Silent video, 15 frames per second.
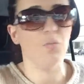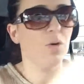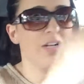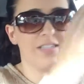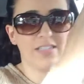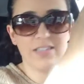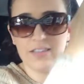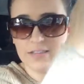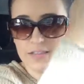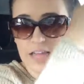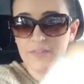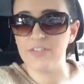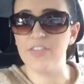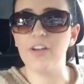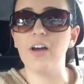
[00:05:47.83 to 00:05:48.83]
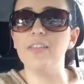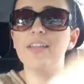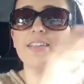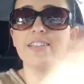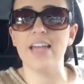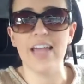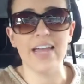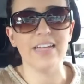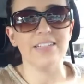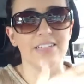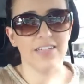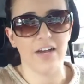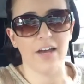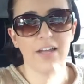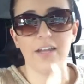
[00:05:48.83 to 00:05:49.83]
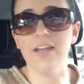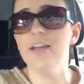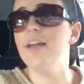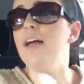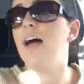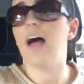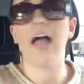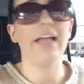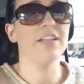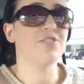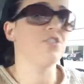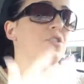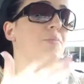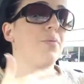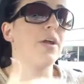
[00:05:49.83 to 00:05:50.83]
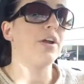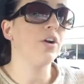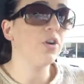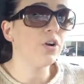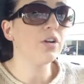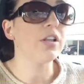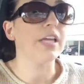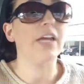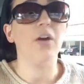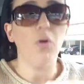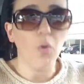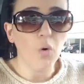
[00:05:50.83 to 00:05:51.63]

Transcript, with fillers: Once everything on list A is done, I can start the break early.